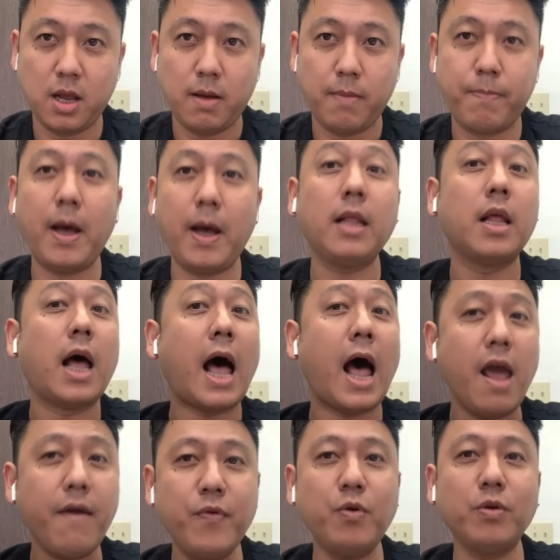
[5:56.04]
But
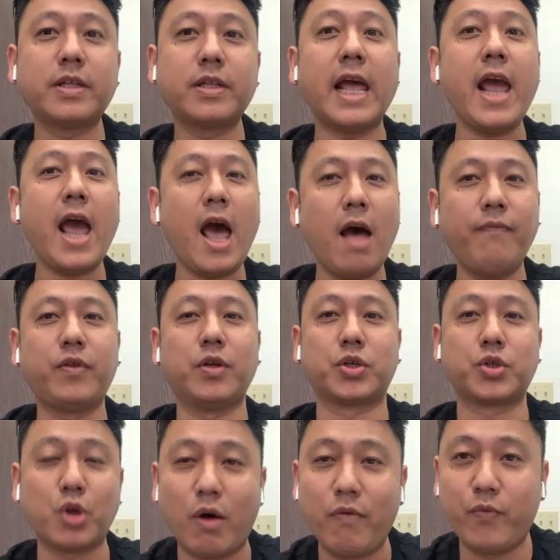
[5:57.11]
iPhone, they have the
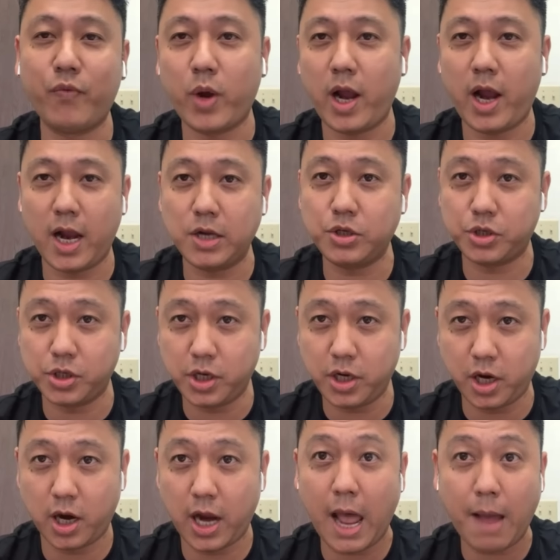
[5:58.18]
software
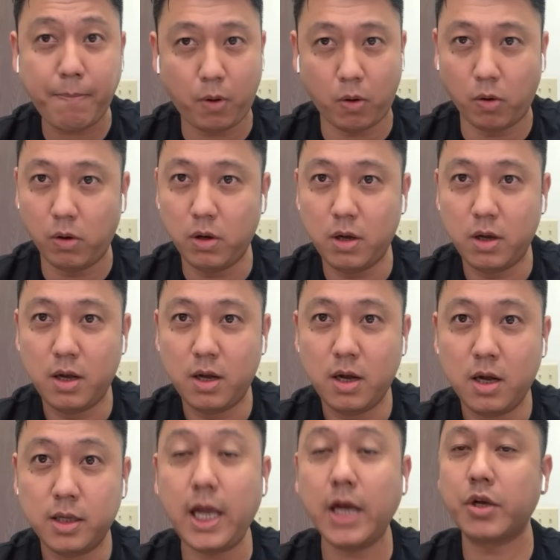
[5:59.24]
engineer, Apple.
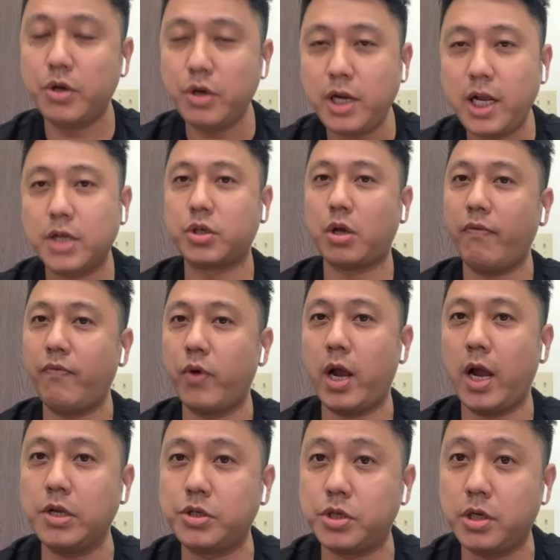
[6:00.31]
They're good at software
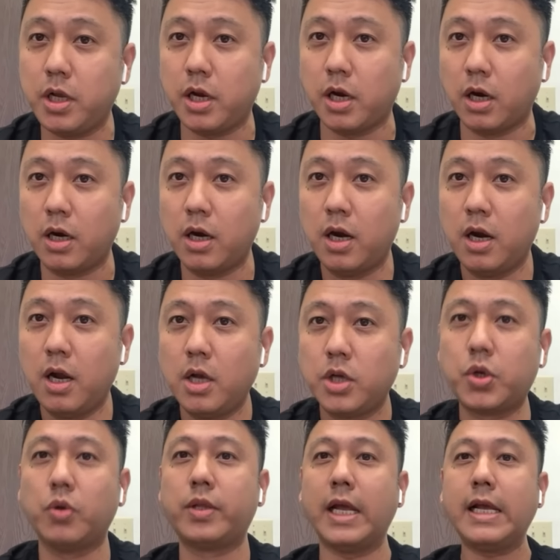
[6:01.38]
engineer.
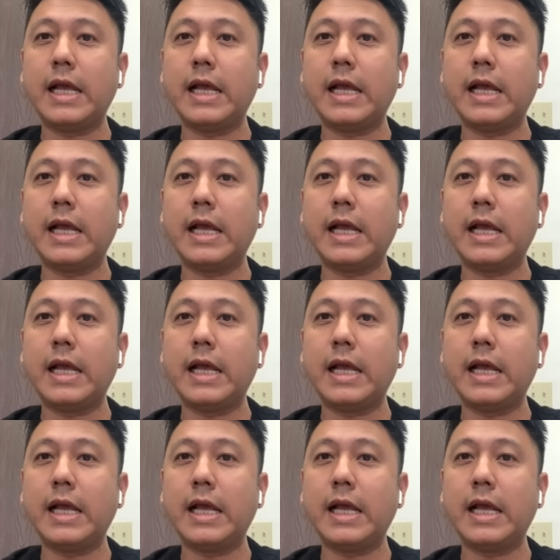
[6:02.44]
So they're